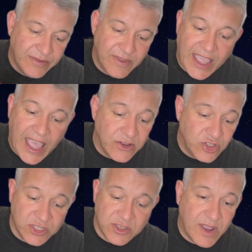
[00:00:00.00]
again,
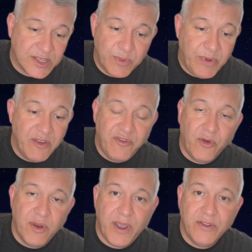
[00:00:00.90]
just a Raspberry Pi
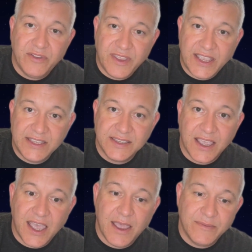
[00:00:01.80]
4 in both of these
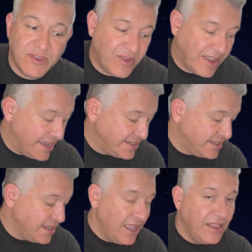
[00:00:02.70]
different
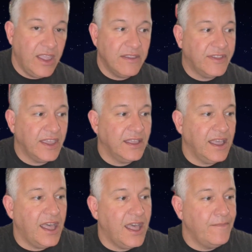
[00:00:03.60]
cases. And the other thing
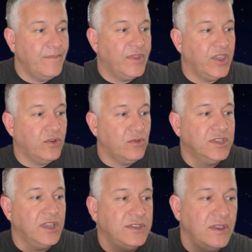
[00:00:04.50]
that you can
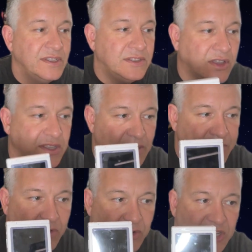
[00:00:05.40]
also do is look at
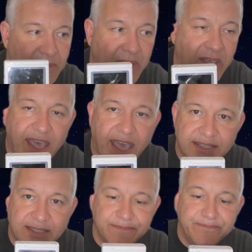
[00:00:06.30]
something called a GPI
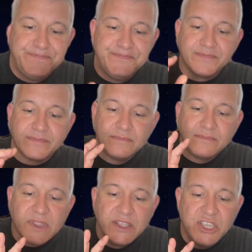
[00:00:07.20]
case.
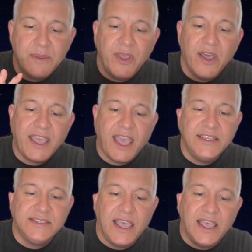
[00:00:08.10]
GPI
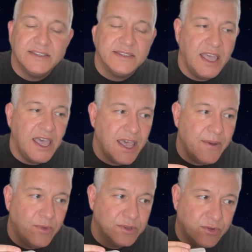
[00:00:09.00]
case has
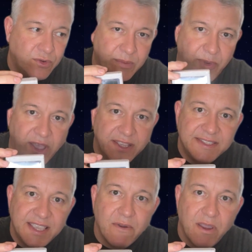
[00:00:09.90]
what's called a Pi
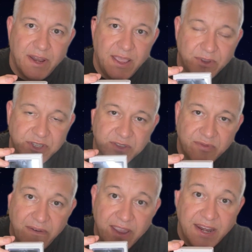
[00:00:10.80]
Zero in it, which is a
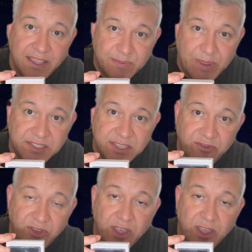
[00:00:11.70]
very inexpensive